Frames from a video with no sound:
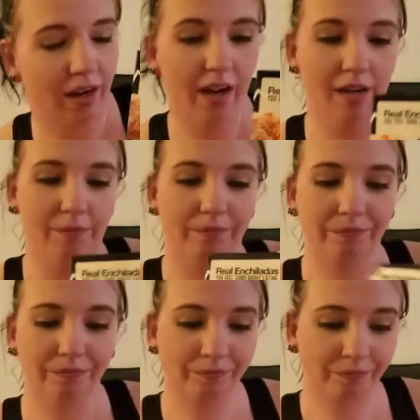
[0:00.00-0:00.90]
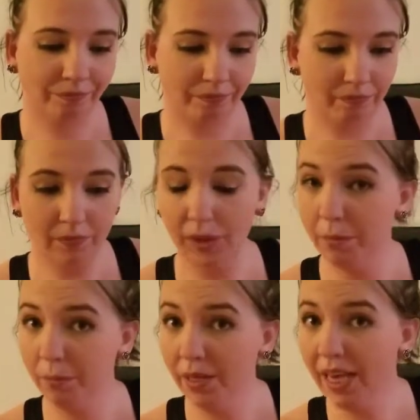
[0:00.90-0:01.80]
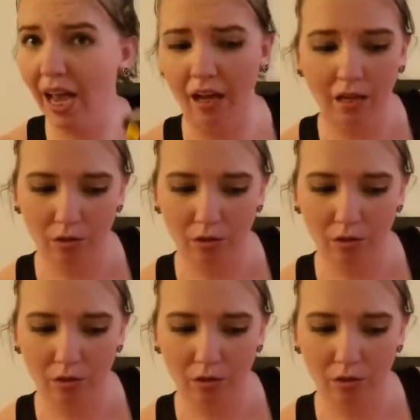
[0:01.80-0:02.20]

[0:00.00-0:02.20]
But yeah,